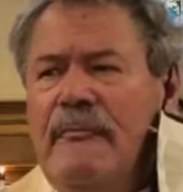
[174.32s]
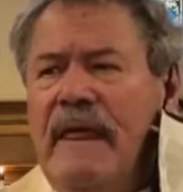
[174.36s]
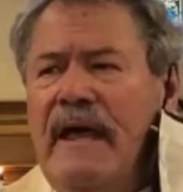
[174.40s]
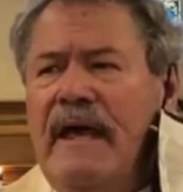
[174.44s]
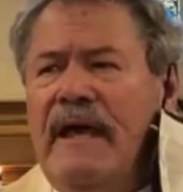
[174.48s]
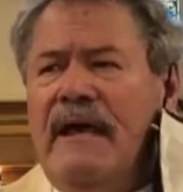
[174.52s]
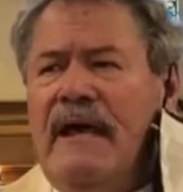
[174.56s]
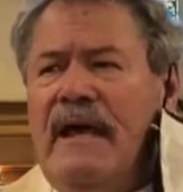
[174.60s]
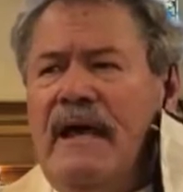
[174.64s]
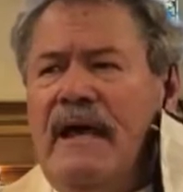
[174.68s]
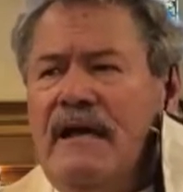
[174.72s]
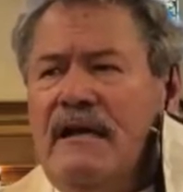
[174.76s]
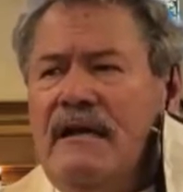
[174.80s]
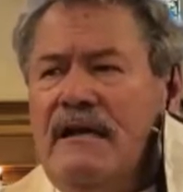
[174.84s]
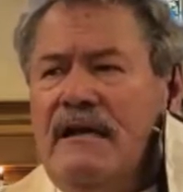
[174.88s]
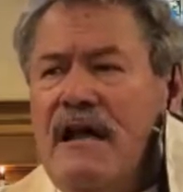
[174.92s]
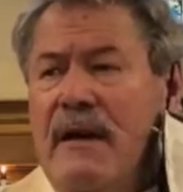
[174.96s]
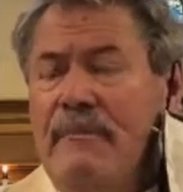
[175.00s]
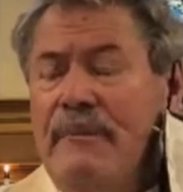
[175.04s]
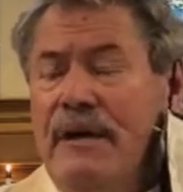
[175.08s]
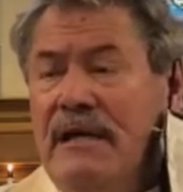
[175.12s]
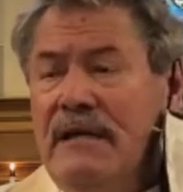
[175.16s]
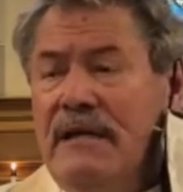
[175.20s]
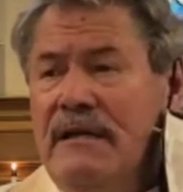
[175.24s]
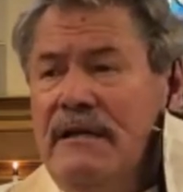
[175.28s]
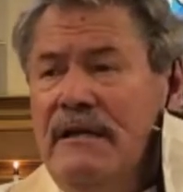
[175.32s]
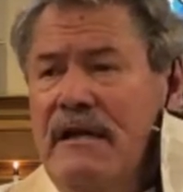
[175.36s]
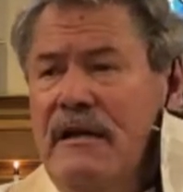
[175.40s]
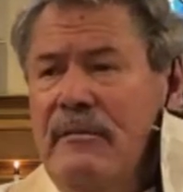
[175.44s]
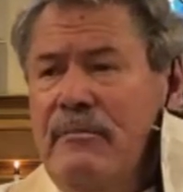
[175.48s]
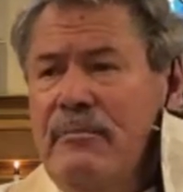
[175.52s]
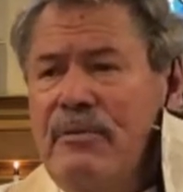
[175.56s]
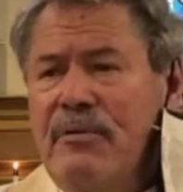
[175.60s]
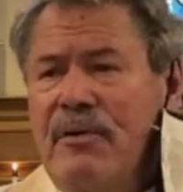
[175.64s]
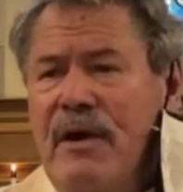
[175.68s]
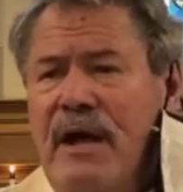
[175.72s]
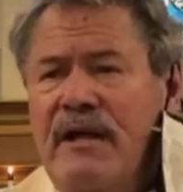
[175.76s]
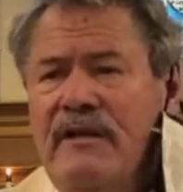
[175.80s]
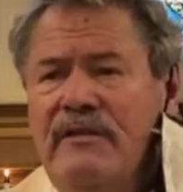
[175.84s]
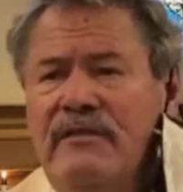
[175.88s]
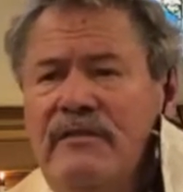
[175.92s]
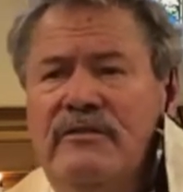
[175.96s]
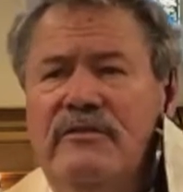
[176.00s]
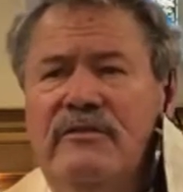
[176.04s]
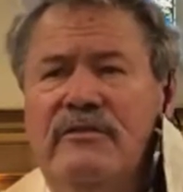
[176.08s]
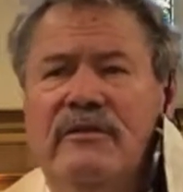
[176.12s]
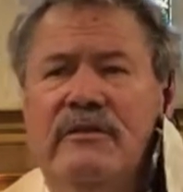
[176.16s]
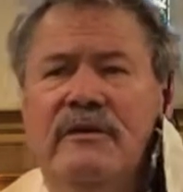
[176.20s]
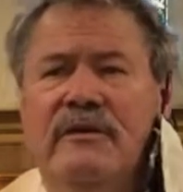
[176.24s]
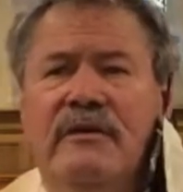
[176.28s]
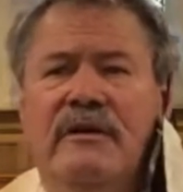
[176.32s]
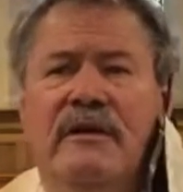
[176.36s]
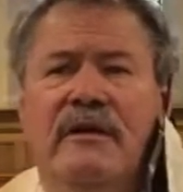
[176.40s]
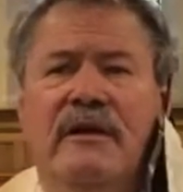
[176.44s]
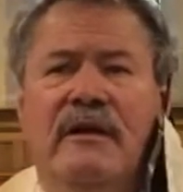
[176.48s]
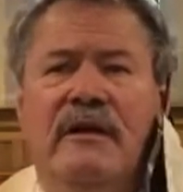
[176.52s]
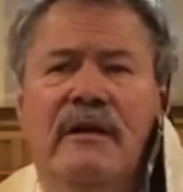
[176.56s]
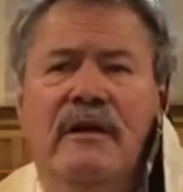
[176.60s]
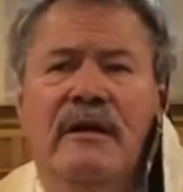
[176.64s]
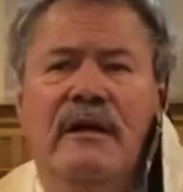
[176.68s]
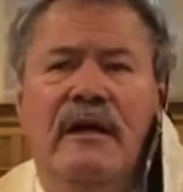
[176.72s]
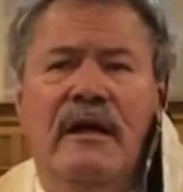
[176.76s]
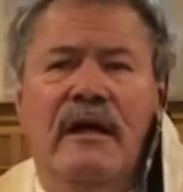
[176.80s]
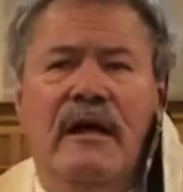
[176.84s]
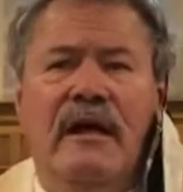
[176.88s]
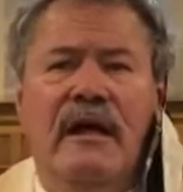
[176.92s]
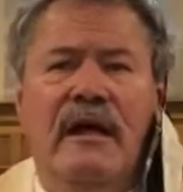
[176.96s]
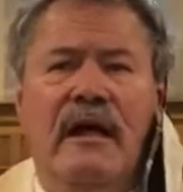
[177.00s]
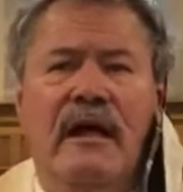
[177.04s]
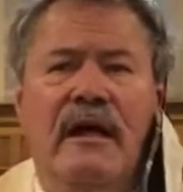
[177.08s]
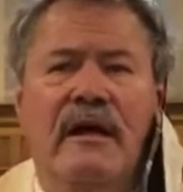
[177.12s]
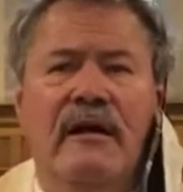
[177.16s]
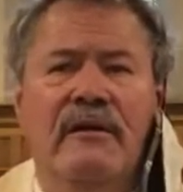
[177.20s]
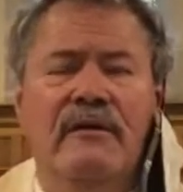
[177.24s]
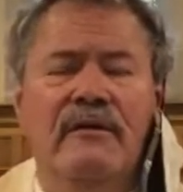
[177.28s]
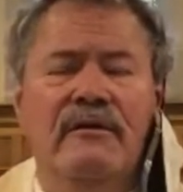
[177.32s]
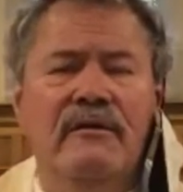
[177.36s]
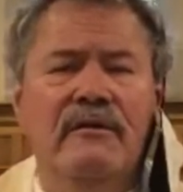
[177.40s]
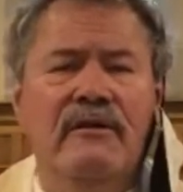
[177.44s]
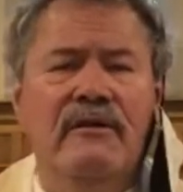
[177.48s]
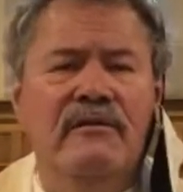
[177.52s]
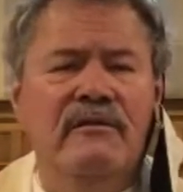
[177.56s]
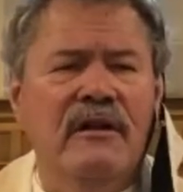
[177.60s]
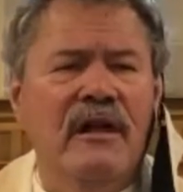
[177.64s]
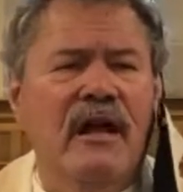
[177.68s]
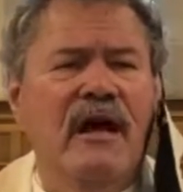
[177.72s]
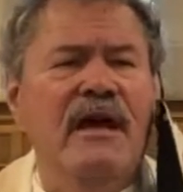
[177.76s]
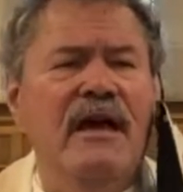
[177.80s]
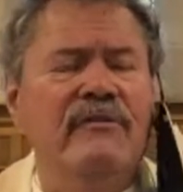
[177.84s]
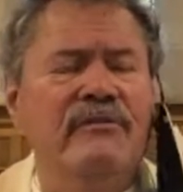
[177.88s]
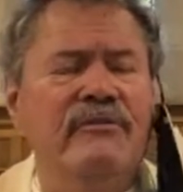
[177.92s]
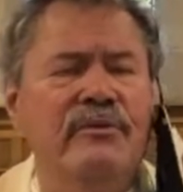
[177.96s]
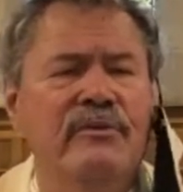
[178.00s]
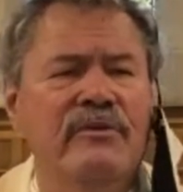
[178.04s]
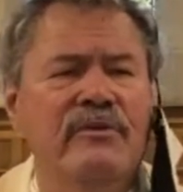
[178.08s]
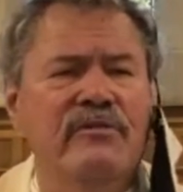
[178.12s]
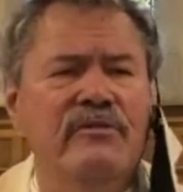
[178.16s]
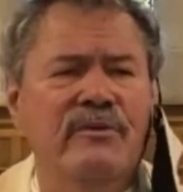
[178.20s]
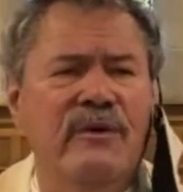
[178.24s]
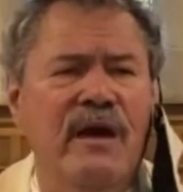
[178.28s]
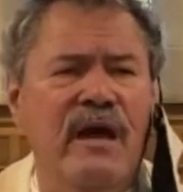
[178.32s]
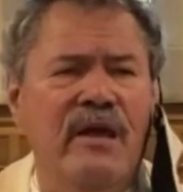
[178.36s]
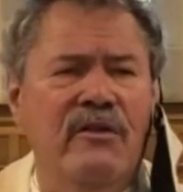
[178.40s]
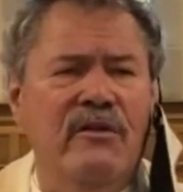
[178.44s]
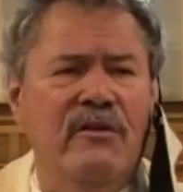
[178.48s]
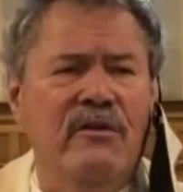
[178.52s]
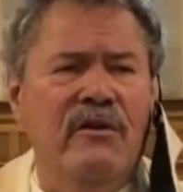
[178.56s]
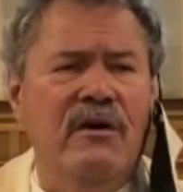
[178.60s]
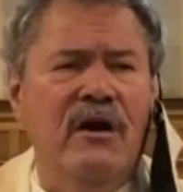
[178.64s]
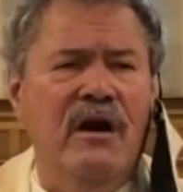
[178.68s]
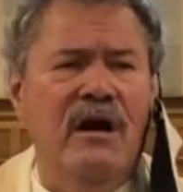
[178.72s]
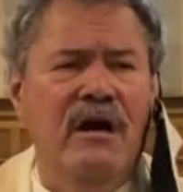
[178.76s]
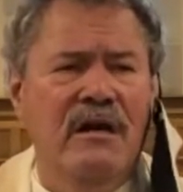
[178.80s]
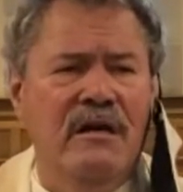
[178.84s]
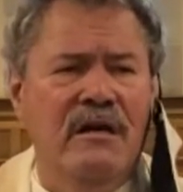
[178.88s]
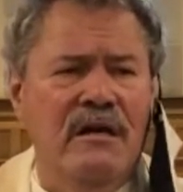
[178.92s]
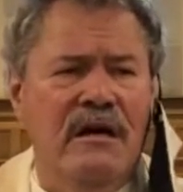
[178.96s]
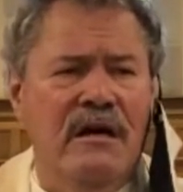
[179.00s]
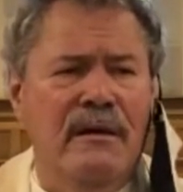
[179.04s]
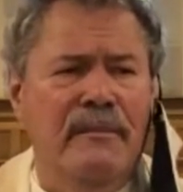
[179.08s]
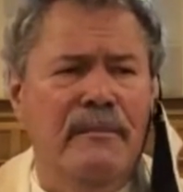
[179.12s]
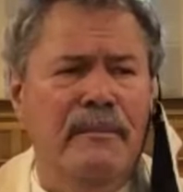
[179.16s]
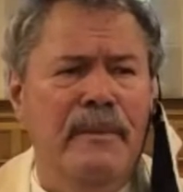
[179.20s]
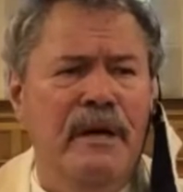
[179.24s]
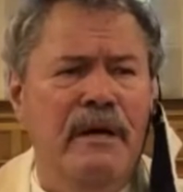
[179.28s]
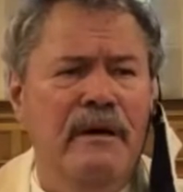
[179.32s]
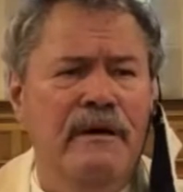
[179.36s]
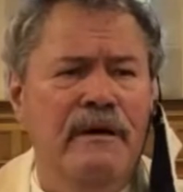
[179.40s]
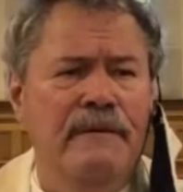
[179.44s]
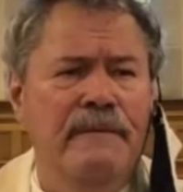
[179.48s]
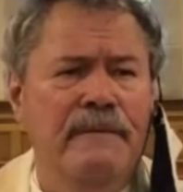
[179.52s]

and economically depressed, and life was rather glum.